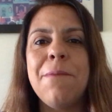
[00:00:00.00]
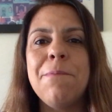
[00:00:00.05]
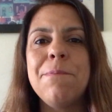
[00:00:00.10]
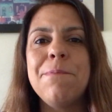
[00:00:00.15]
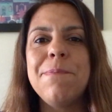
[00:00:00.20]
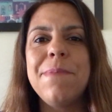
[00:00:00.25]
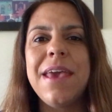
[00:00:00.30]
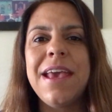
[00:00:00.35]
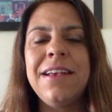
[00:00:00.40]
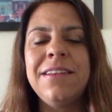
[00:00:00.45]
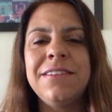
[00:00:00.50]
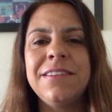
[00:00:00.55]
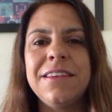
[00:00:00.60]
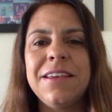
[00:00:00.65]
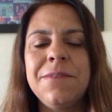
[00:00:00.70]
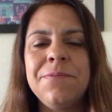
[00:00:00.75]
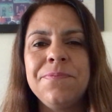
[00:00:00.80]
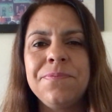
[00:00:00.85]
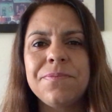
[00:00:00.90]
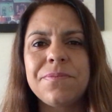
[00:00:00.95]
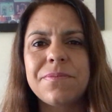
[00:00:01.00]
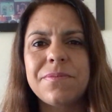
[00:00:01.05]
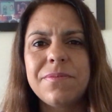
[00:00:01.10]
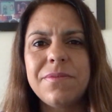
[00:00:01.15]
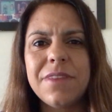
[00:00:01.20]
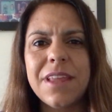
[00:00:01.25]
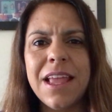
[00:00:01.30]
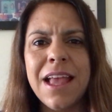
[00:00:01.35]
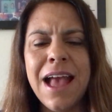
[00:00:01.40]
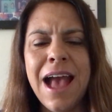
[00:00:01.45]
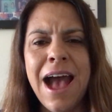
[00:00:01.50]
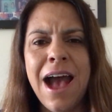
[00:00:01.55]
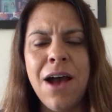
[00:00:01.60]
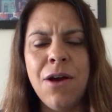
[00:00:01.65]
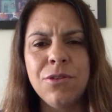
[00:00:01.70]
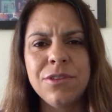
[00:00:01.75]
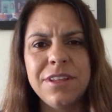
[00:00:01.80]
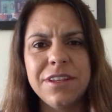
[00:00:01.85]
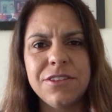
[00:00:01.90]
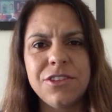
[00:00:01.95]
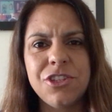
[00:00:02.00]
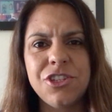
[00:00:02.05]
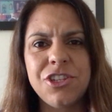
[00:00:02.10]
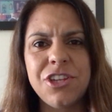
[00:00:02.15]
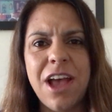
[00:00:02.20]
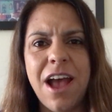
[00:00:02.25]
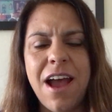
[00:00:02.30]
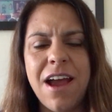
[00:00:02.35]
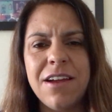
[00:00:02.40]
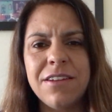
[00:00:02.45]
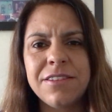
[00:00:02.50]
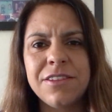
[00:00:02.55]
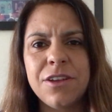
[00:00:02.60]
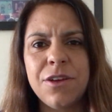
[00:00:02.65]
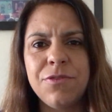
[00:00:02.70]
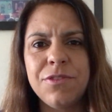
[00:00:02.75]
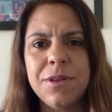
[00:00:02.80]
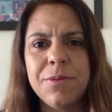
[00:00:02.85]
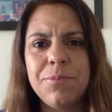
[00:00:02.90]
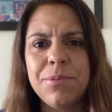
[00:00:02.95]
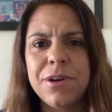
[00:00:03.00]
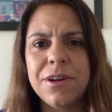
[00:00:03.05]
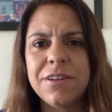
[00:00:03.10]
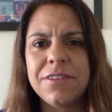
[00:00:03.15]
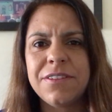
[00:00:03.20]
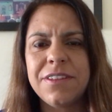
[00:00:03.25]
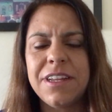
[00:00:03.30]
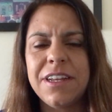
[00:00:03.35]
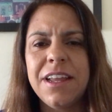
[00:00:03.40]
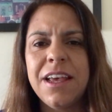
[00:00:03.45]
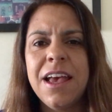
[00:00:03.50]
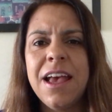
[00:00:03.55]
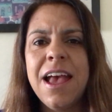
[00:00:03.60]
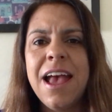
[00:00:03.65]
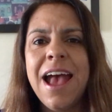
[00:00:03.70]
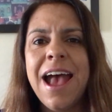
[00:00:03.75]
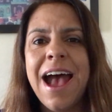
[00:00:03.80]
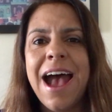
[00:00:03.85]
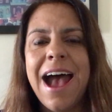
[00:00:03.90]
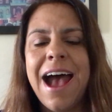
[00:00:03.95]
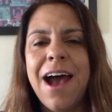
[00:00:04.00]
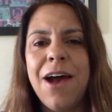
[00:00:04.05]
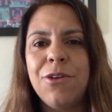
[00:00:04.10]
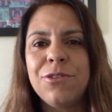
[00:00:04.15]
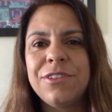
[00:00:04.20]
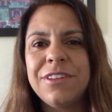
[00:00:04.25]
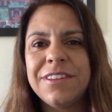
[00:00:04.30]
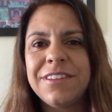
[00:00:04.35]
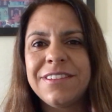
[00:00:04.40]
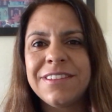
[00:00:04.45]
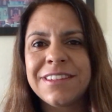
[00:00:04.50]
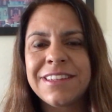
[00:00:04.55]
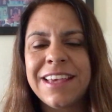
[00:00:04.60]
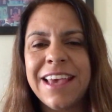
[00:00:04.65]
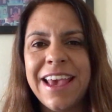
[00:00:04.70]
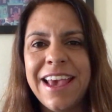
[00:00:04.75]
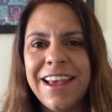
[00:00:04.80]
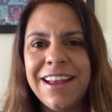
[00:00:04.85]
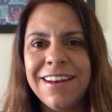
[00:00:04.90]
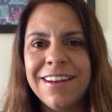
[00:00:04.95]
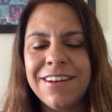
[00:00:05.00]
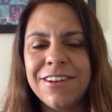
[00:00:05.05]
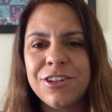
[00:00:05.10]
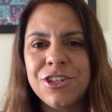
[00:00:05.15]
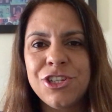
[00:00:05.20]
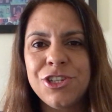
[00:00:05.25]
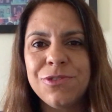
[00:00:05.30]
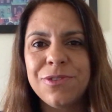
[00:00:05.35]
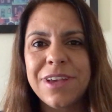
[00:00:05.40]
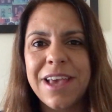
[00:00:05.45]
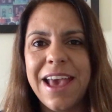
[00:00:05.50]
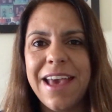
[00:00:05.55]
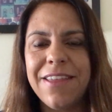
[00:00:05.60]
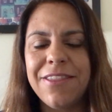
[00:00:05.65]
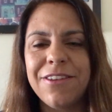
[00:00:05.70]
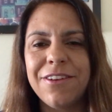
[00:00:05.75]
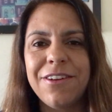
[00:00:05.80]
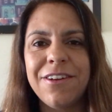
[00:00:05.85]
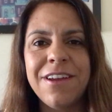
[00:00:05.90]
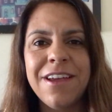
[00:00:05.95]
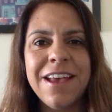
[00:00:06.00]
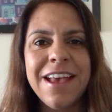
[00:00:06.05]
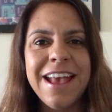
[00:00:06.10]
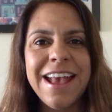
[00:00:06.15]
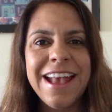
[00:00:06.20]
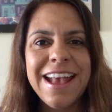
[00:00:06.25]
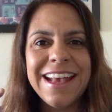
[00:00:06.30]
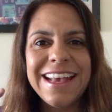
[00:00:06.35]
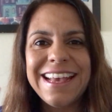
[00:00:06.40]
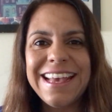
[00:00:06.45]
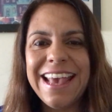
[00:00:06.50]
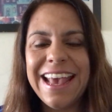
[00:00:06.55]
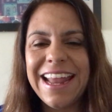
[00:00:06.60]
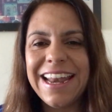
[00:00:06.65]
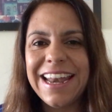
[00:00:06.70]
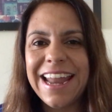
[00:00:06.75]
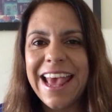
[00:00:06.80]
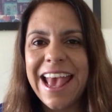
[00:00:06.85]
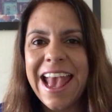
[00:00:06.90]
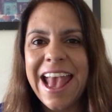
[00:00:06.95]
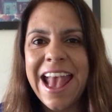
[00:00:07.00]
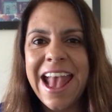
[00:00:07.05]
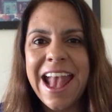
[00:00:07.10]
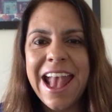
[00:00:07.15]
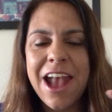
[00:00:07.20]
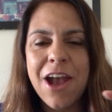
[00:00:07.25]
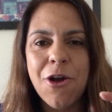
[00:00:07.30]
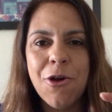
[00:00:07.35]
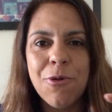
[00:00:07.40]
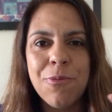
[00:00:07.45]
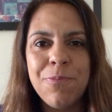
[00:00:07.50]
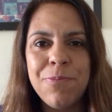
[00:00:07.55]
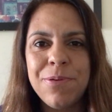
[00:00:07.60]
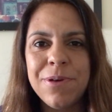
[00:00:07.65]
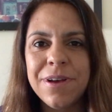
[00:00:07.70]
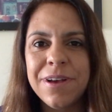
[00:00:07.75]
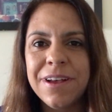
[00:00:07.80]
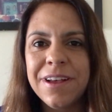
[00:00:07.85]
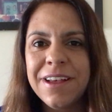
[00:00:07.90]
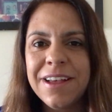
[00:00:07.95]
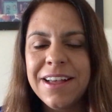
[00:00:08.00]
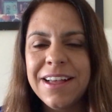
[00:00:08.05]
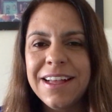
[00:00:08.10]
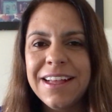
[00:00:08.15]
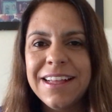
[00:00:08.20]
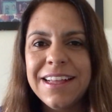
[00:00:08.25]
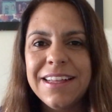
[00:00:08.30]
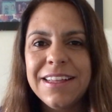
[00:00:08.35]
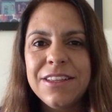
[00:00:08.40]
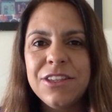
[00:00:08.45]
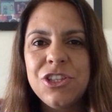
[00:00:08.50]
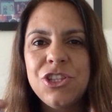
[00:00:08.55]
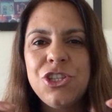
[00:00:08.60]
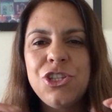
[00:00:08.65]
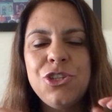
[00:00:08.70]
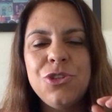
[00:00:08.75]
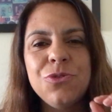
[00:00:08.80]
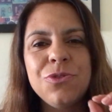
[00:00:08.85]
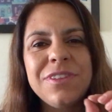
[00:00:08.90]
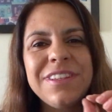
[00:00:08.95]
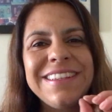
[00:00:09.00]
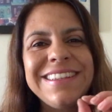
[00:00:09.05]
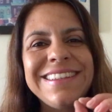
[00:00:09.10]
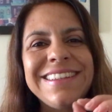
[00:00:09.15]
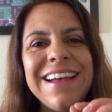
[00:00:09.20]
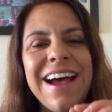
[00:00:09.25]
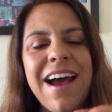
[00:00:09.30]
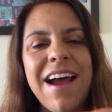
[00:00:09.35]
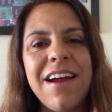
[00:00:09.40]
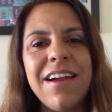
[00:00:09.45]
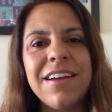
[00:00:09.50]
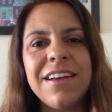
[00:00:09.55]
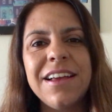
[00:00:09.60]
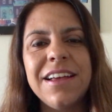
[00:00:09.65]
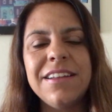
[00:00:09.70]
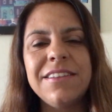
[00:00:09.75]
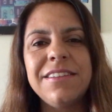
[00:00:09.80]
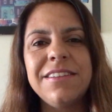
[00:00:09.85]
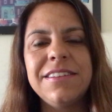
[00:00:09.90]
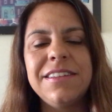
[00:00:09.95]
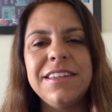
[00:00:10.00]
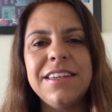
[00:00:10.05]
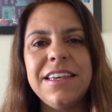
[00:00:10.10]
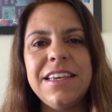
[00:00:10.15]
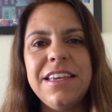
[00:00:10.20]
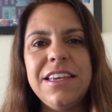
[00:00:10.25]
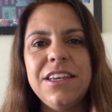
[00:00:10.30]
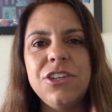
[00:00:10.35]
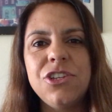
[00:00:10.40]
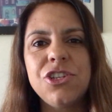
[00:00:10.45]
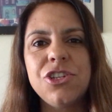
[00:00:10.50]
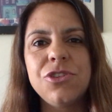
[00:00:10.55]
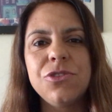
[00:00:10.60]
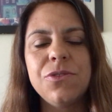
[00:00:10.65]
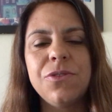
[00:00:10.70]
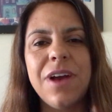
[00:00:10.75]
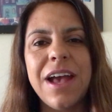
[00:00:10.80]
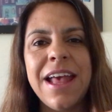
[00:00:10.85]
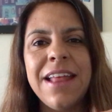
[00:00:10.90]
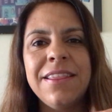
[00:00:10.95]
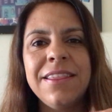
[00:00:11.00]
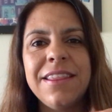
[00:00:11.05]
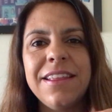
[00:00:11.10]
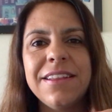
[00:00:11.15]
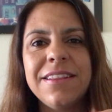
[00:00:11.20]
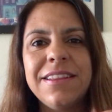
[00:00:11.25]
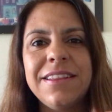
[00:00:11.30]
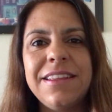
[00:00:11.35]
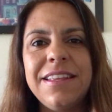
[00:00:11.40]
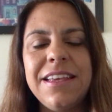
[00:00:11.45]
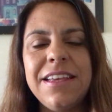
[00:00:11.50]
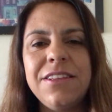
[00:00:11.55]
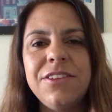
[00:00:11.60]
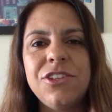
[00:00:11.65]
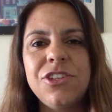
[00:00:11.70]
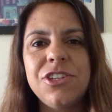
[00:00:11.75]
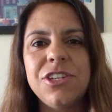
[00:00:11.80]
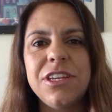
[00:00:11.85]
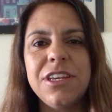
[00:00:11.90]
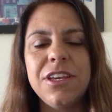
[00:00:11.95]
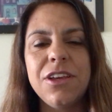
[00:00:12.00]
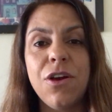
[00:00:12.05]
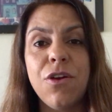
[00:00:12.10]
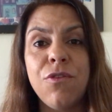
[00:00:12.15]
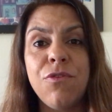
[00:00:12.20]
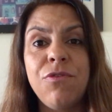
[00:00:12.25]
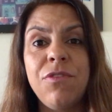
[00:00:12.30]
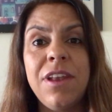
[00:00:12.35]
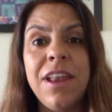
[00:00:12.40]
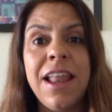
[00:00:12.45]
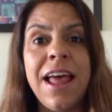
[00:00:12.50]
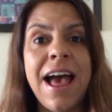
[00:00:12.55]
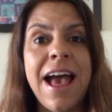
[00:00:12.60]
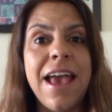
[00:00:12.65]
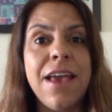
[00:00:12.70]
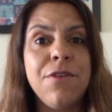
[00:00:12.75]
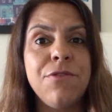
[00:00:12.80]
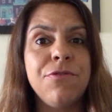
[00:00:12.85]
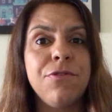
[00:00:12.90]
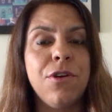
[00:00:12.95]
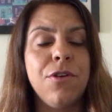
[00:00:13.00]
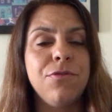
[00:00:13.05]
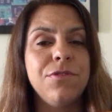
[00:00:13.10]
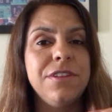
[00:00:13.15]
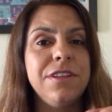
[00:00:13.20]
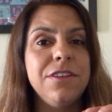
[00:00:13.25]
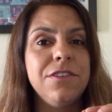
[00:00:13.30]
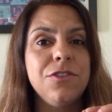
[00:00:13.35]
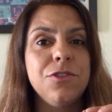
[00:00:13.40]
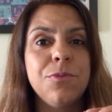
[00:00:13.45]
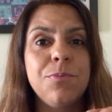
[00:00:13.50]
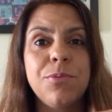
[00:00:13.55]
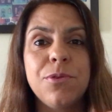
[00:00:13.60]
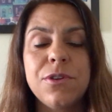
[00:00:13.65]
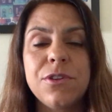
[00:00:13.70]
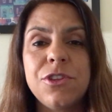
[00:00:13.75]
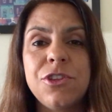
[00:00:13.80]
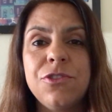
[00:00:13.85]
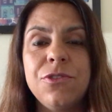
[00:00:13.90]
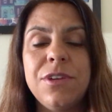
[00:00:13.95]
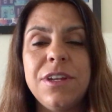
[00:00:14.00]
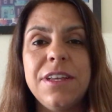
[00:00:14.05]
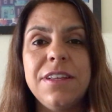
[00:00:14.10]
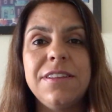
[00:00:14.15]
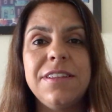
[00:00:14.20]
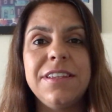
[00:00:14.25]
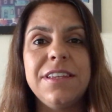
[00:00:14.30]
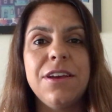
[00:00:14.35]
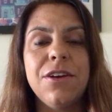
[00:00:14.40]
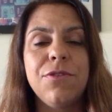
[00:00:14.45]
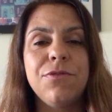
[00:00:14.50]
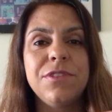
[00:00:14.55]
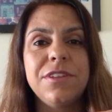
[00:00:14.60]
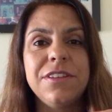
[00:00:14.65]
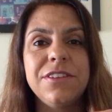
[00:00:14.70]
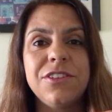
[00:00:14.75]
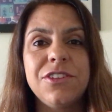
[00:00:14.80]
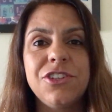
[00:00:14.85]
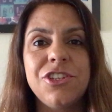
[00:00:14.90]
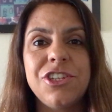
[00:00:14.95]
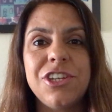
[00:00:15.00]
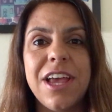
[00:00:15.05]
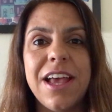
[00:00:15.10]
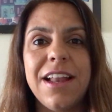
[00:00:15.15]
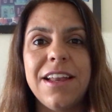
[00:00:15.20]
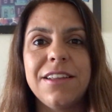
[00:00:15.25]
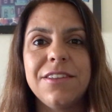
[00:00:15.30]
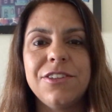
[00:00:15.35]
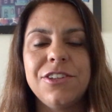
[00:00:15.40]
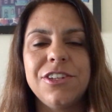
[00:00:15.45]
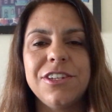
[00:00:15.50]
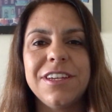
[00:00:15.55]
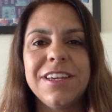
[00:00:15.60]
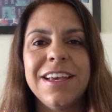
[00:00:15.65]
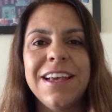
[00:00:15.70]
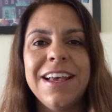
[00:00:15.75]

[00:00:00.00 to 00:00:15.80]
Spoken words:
amazing how the chart of the person, how the scalar together can help to target the issue and the teaching of life, of this opportunity, of this challenge.